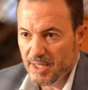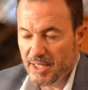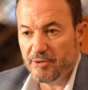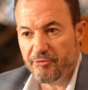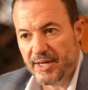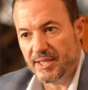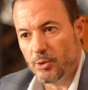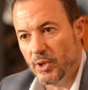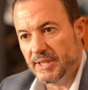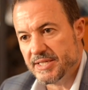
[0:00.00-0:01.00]
And then finally,
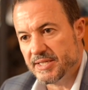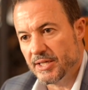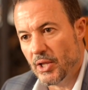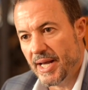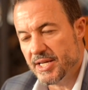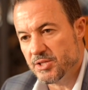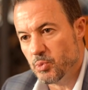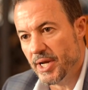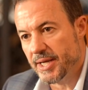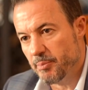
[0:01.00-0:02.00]
one last thing I'll add is
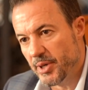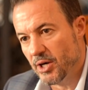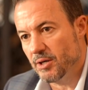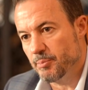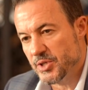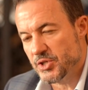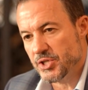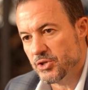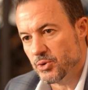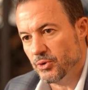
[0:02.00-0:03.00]
when I compare Business
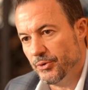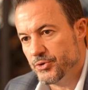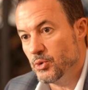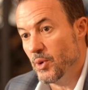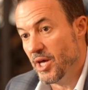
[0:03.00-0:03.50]
Central to